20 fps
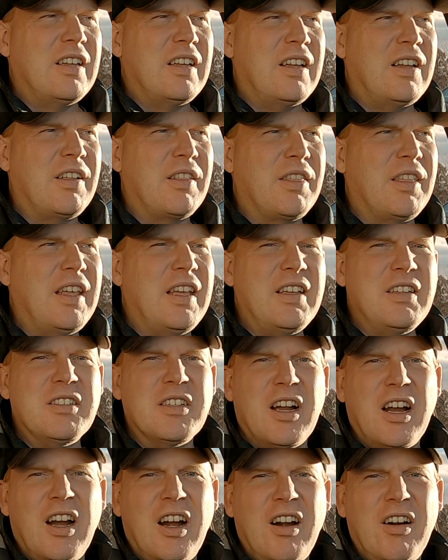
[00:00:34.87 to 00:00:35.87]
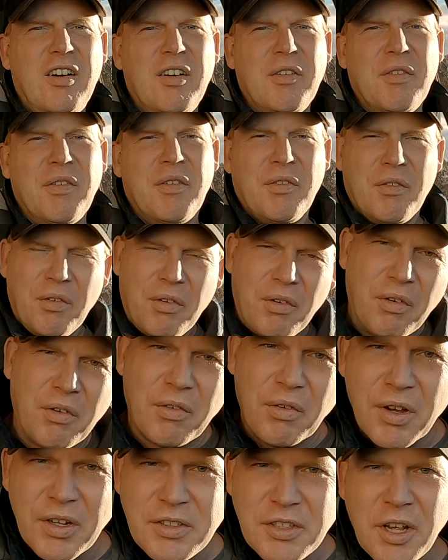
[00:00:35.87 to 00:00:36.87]
how things are and
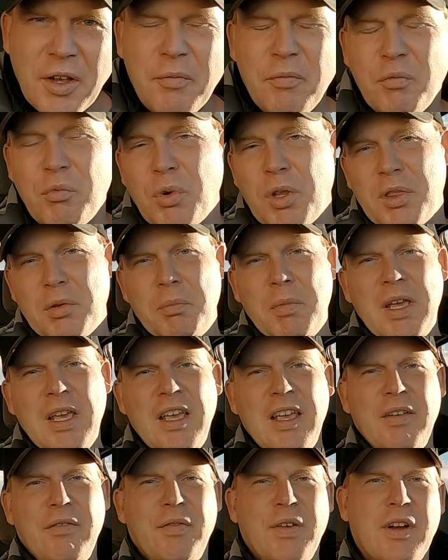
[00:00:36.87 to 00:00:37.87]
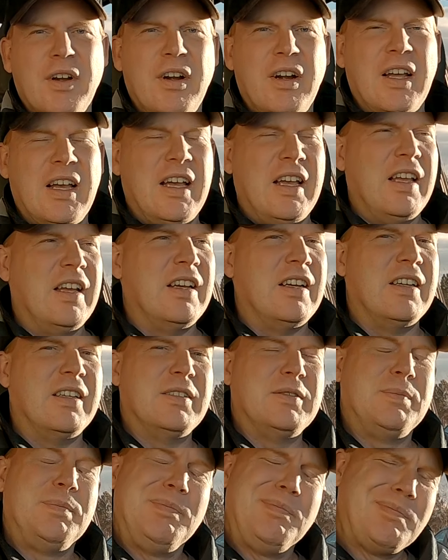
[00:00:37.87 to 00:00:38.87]
what's up with me. Figured
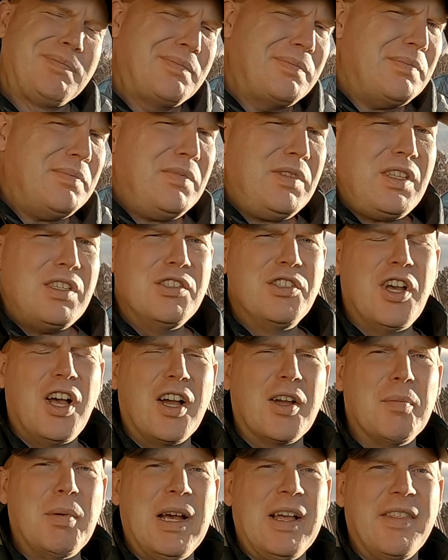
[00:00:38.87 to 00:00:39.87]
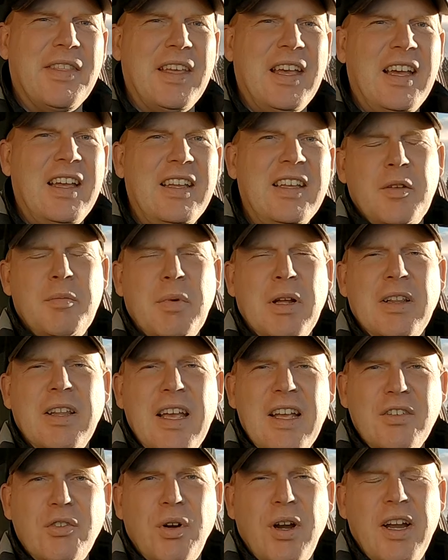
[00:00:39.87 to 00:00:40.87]
I talk about that. In my
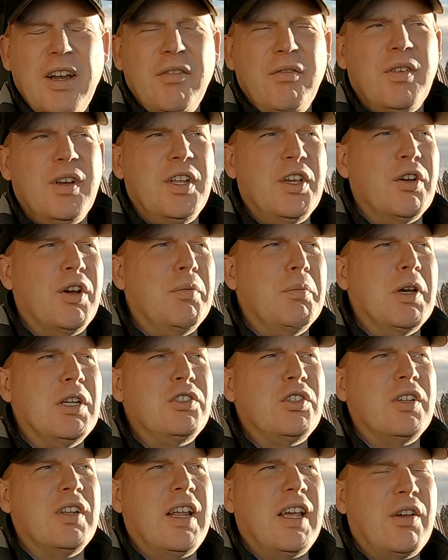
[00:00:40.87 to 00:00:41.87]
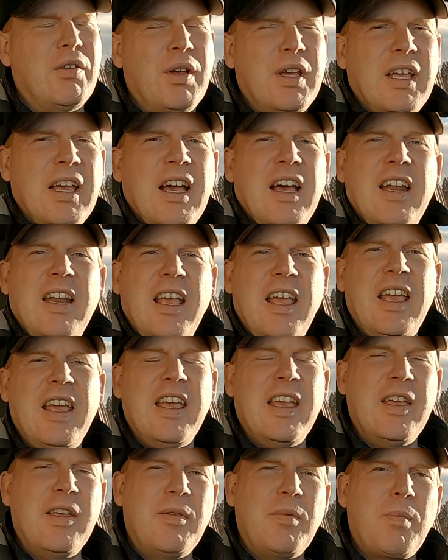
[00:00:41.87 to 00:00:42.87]
last riding video, I mentioned how I got
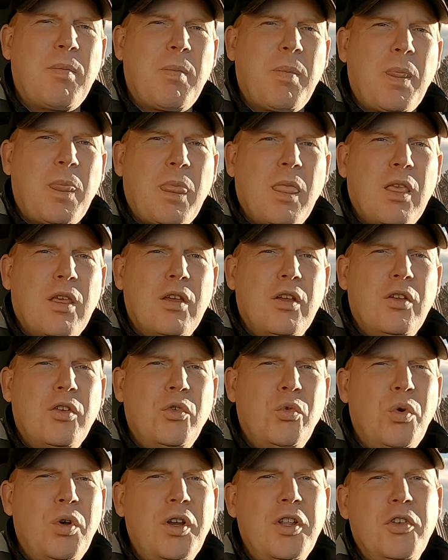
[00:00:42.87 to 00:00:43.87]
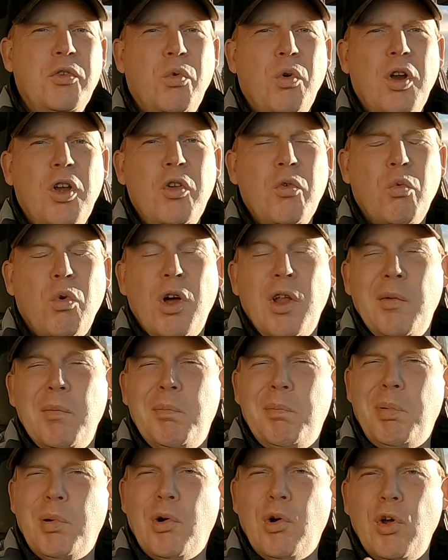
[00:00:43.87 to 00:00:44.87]
a
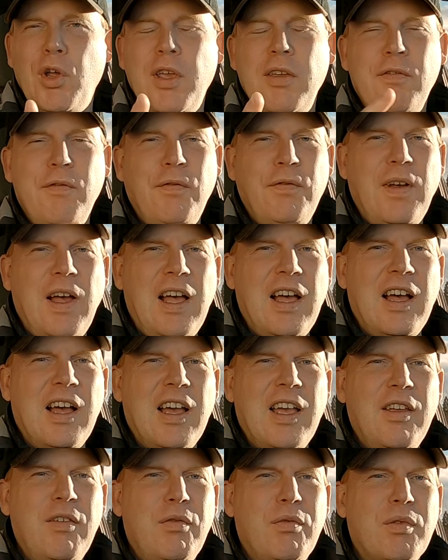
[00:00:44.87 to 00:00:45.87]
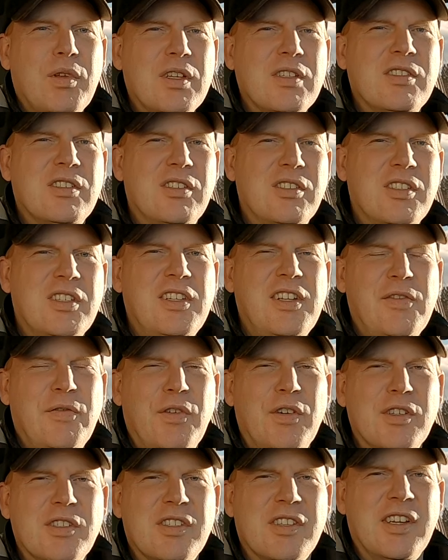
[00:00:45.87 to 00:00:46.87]
2021.5, because there's a
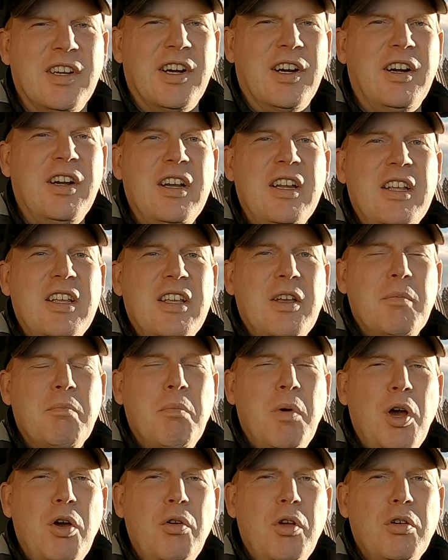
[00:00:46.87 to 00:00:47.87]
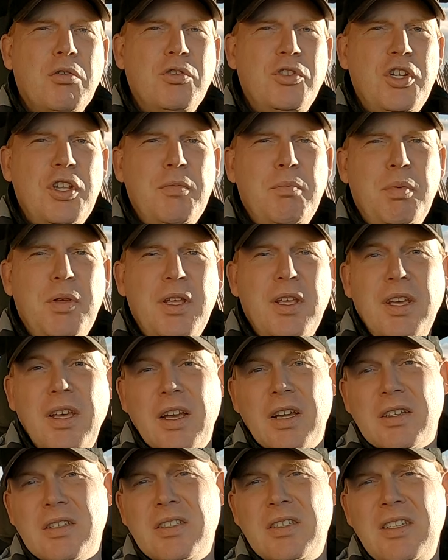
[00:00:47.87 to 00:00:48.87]
difference there, Moto
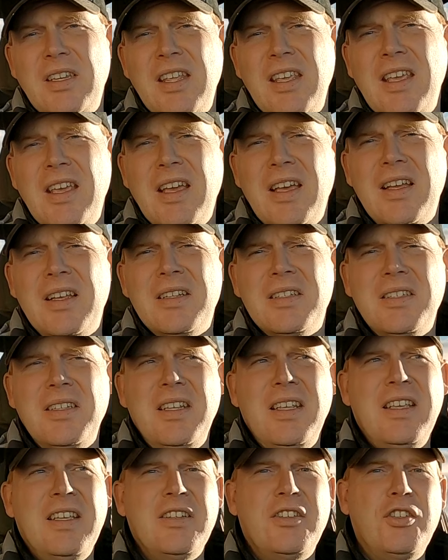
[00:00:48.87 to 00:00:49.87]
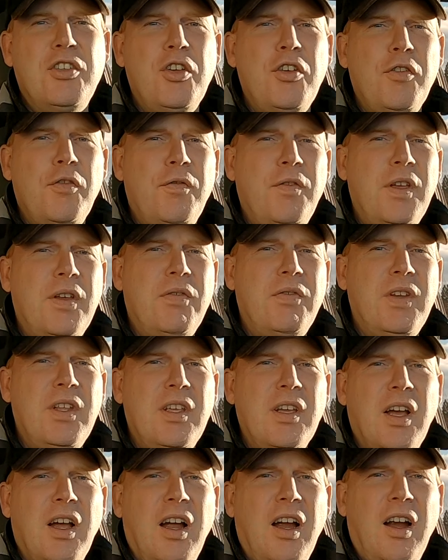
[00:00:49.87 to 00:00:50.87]
GPX
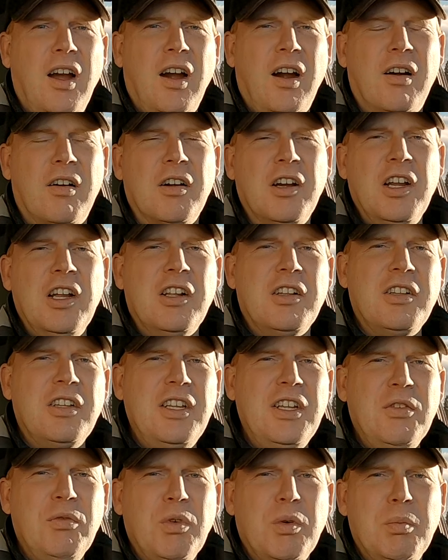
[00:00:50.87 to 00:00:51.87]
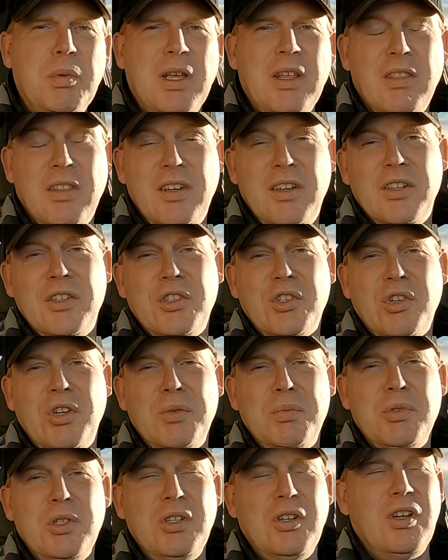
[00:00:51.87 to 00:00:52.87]
TSE250R. Link will be in the
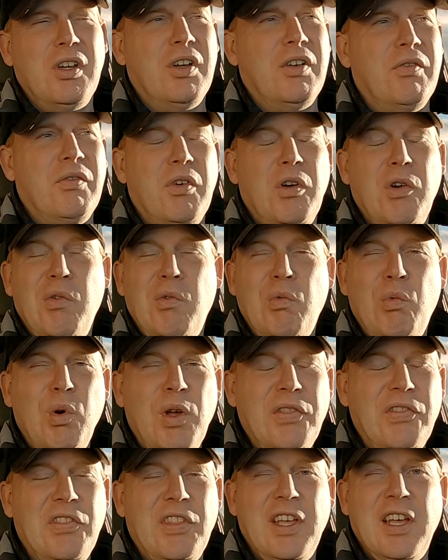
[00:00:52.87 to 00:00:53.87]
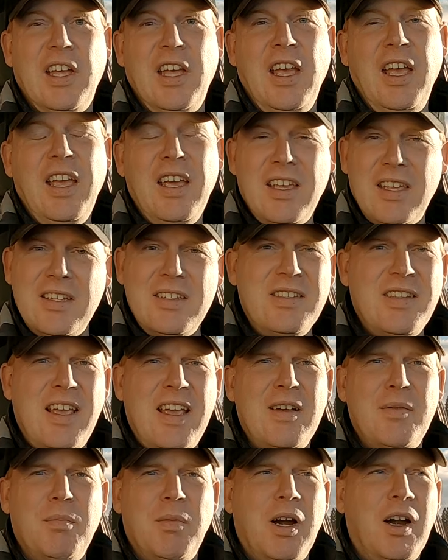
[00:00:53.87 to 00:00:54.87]
description of what the heck is
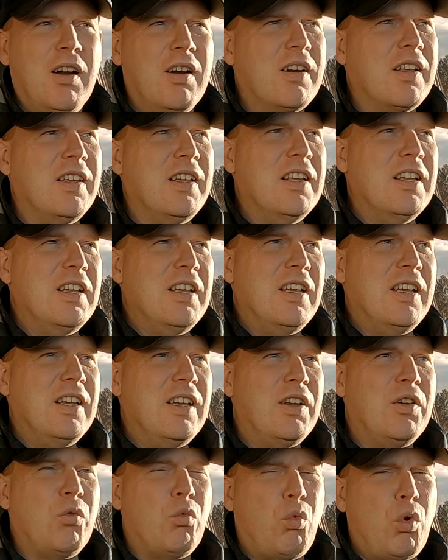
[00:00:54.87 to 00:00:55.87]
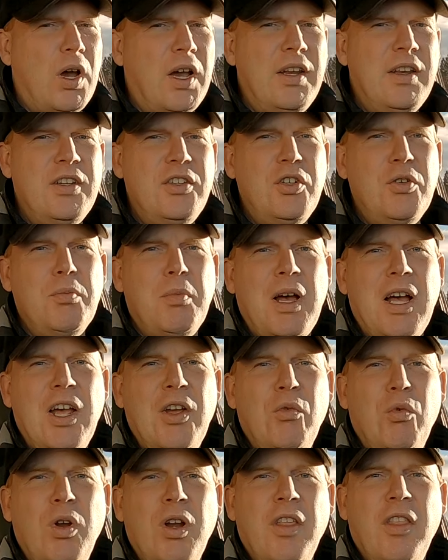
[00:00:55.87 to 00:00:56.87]
that, Mark? And why did you
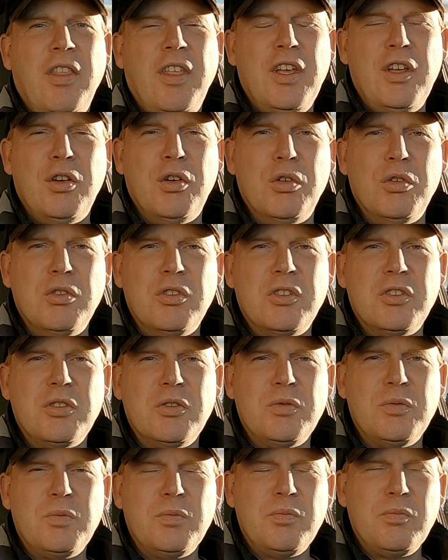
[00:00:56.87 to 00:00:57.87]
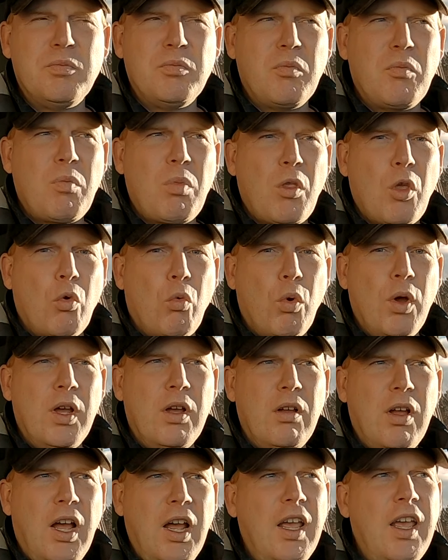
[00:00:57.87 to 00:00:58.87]
buy one of those?
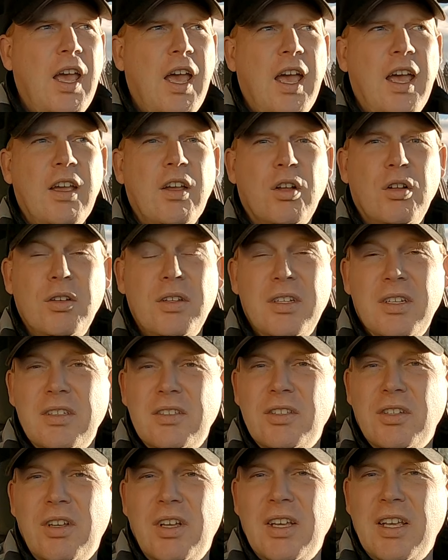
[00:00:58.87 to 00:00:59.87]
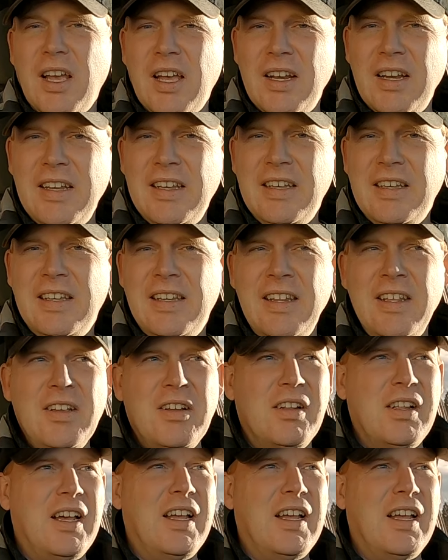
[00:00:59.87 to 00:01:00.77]
Well, I haggled, so I got a deal